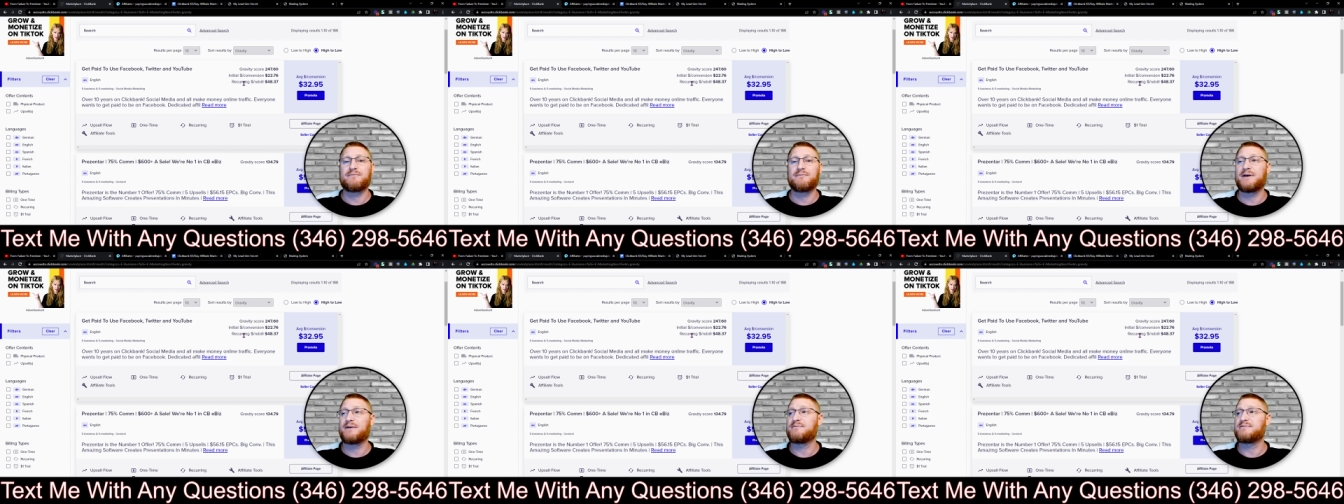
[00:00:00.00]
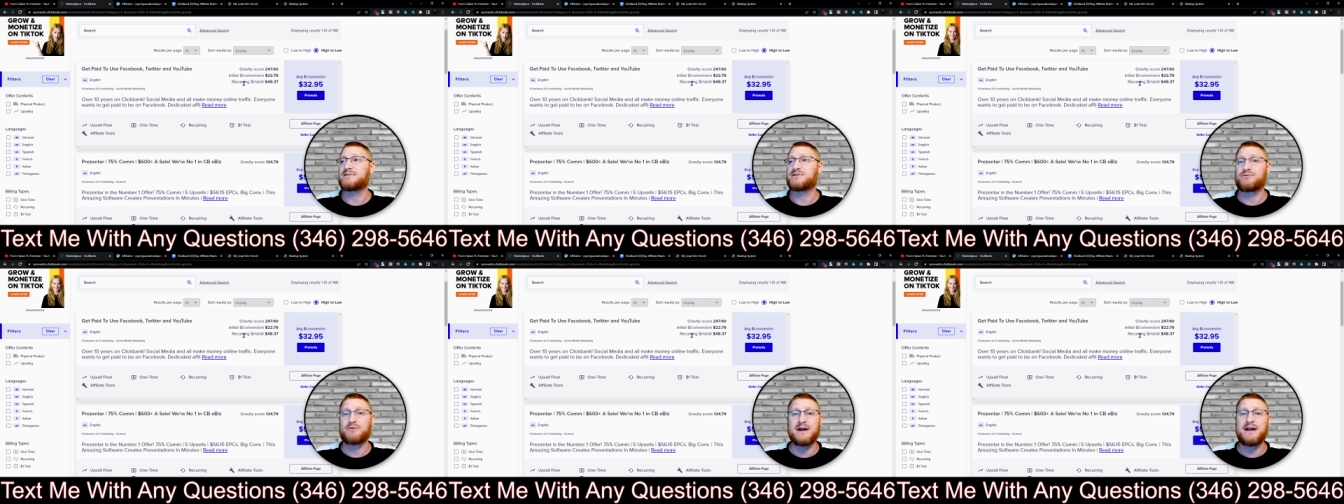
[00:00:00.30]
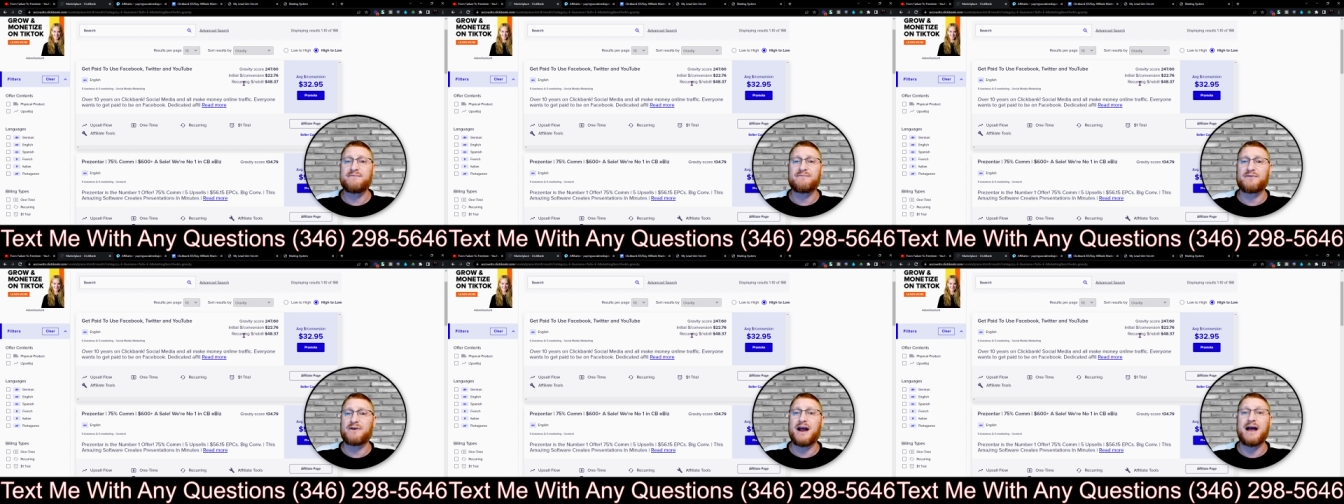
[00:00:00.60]
it was
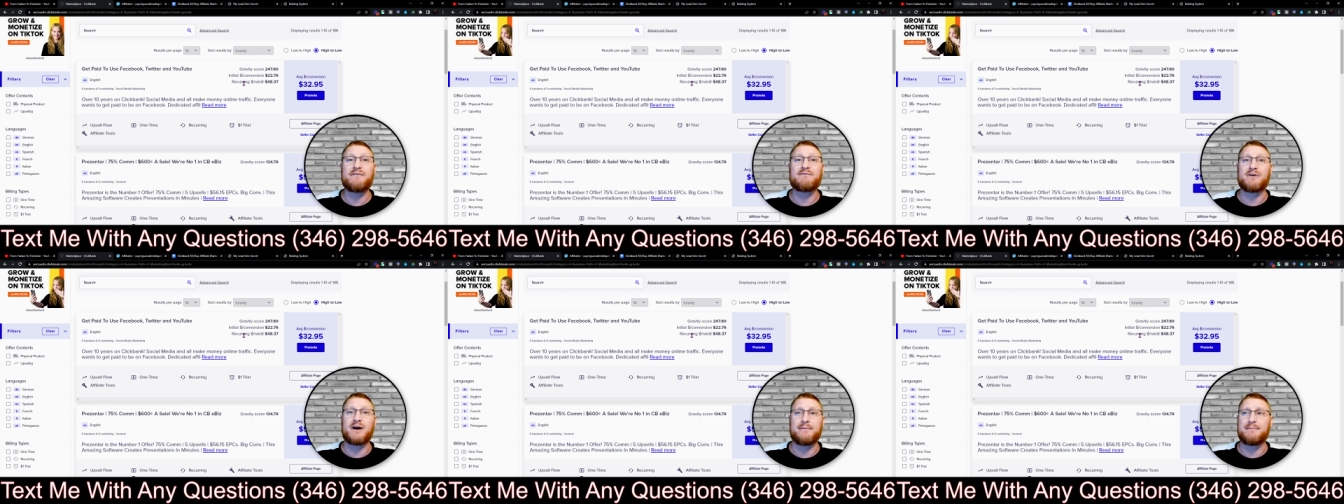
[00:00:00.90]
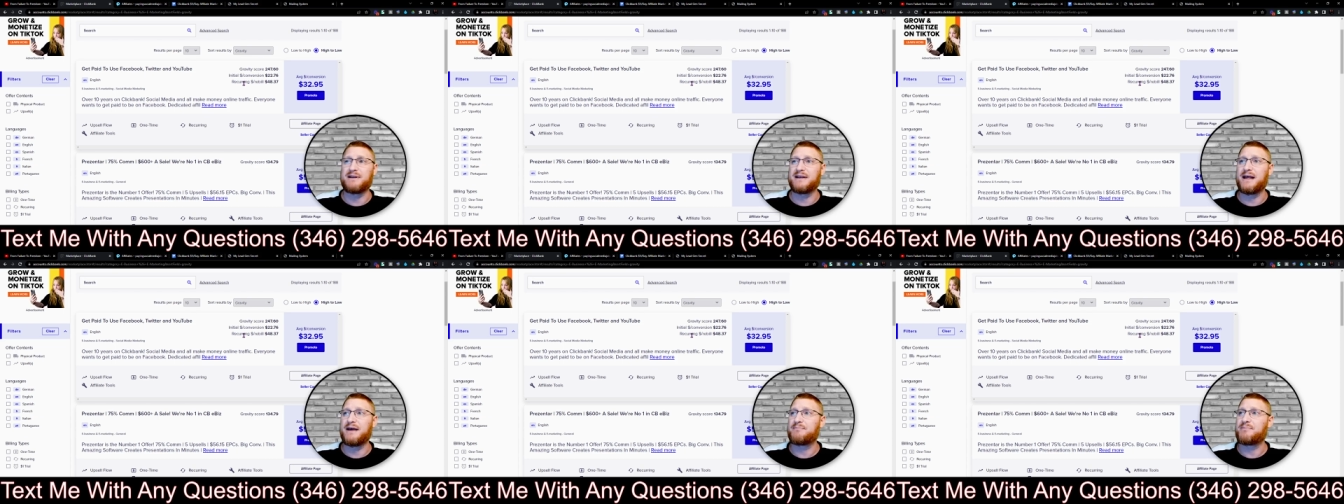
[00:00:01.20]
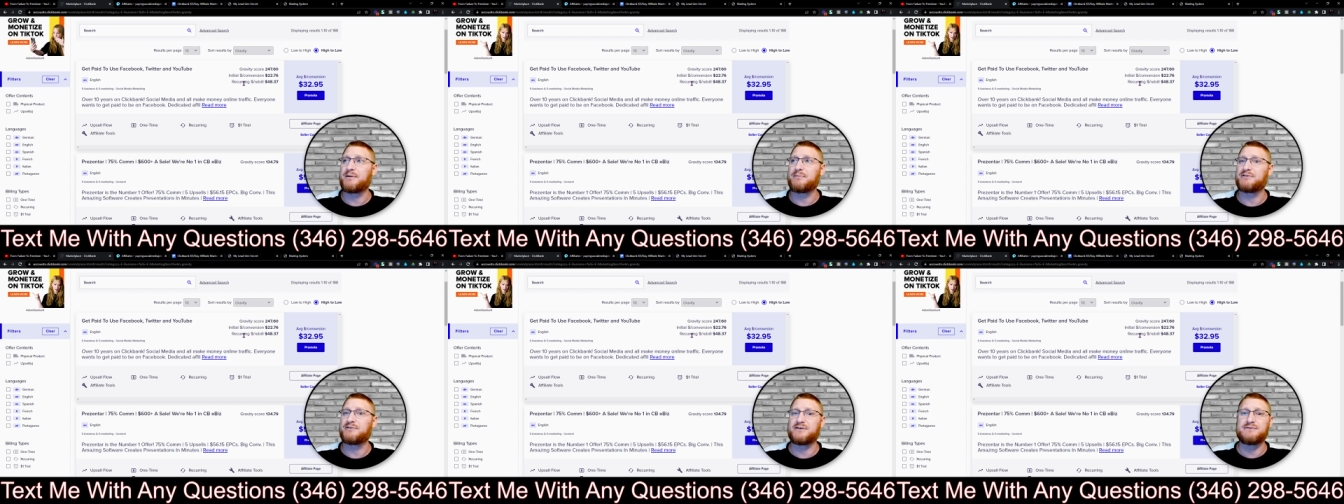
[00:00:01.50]
great forever. I mean,
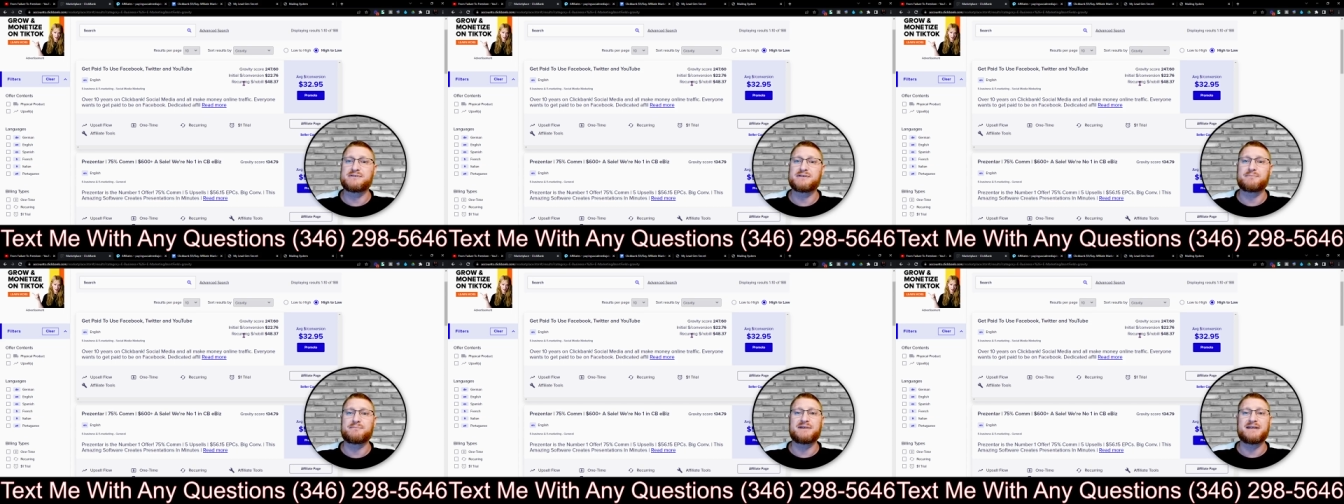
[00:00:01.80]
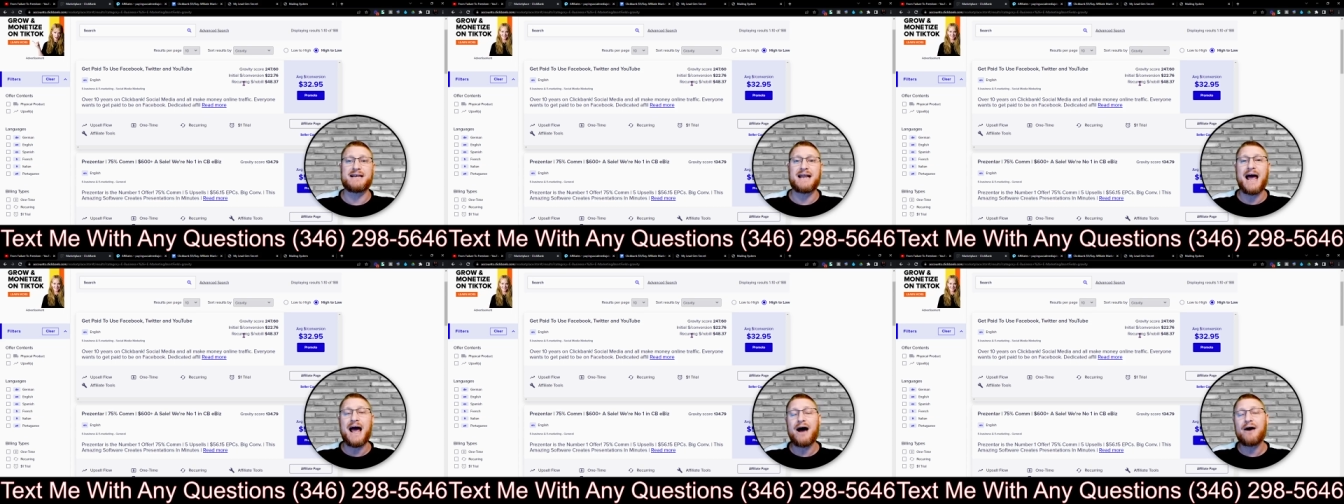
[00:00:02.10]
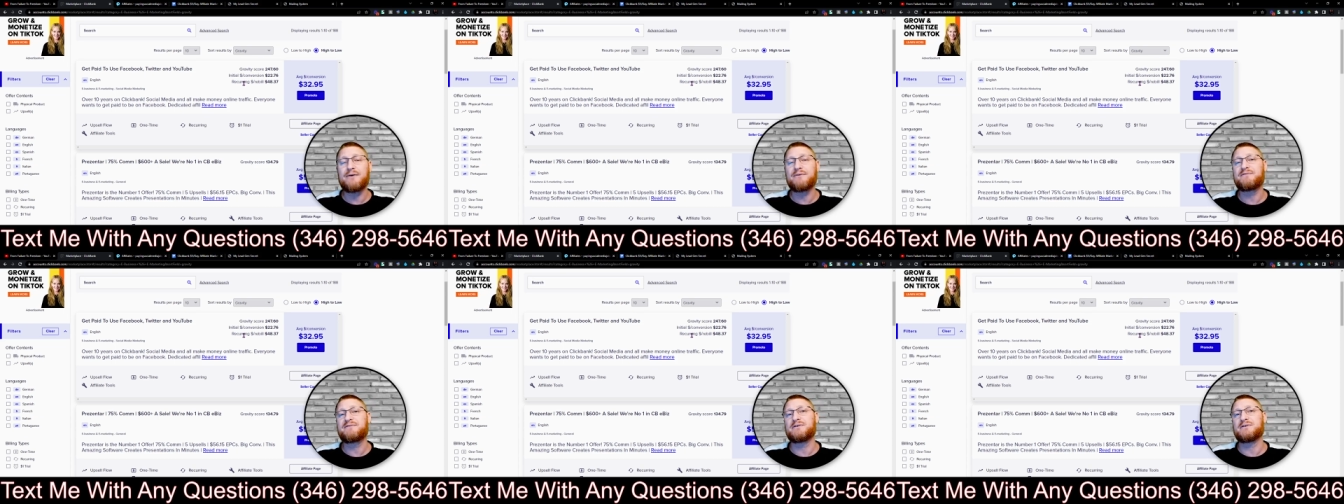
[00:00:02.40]
people used it, but
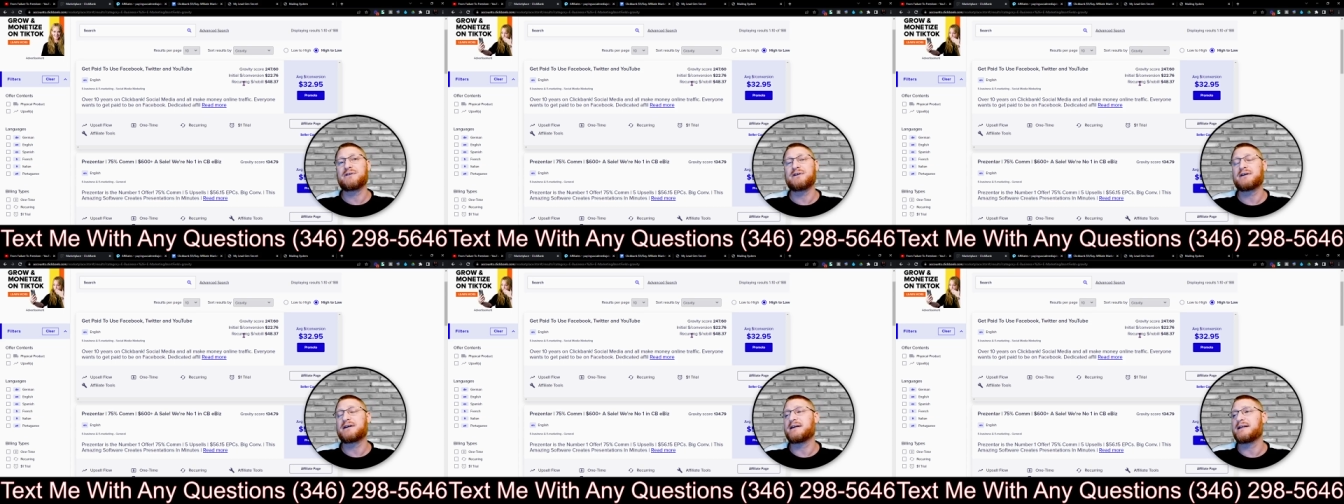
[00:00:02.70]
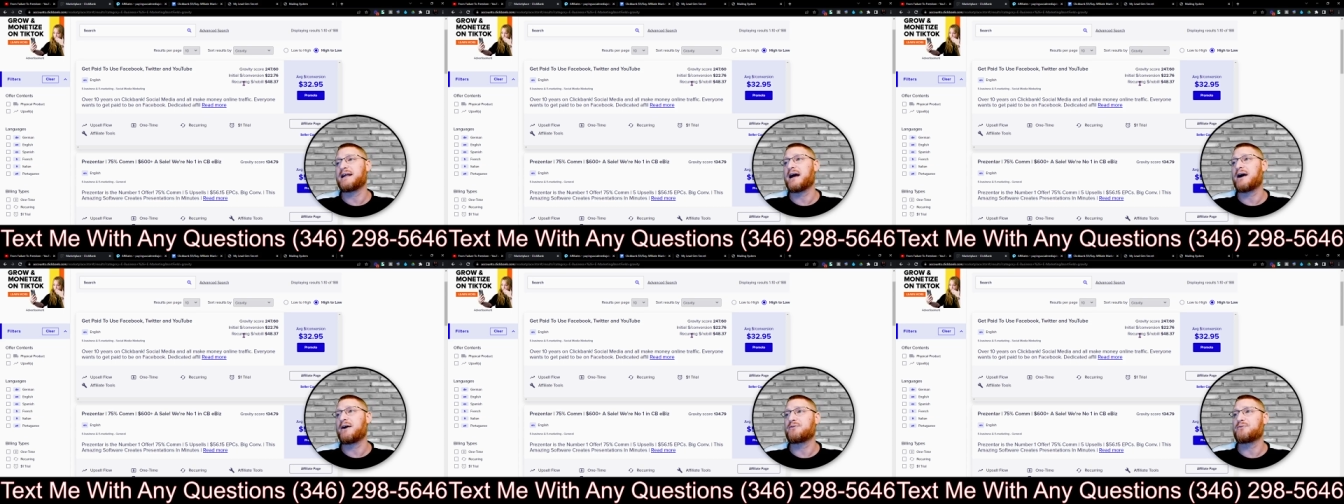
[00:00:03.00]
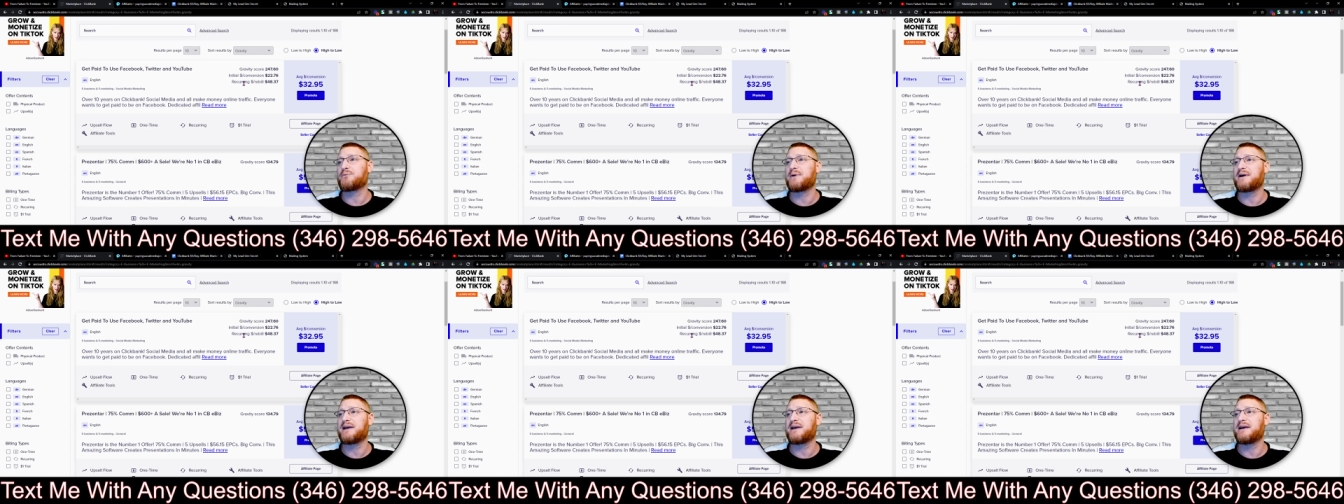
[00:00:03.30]
now if you look at how the
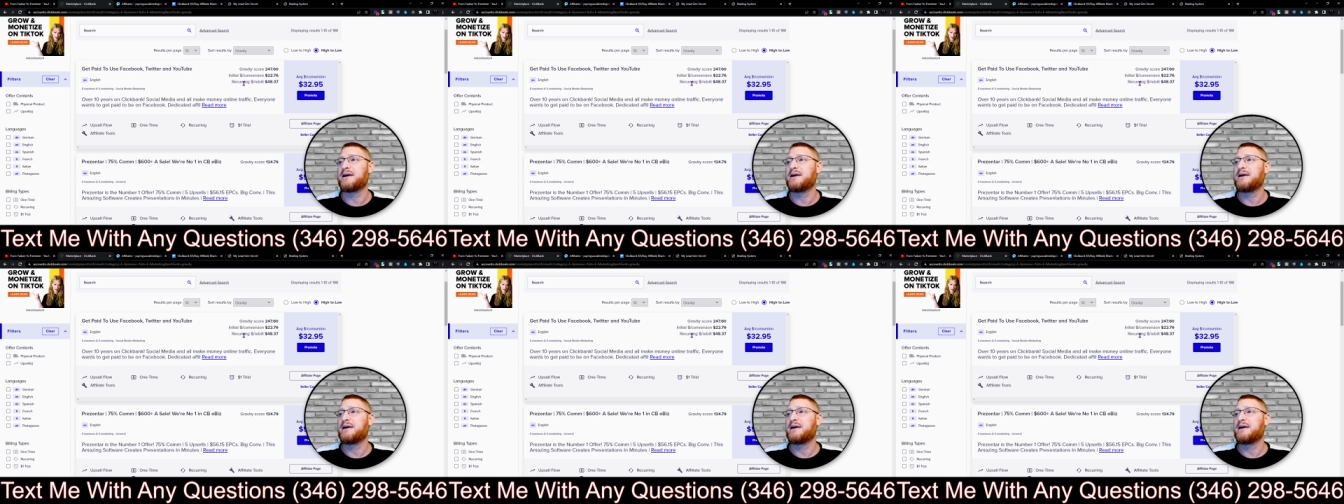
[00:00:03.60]
way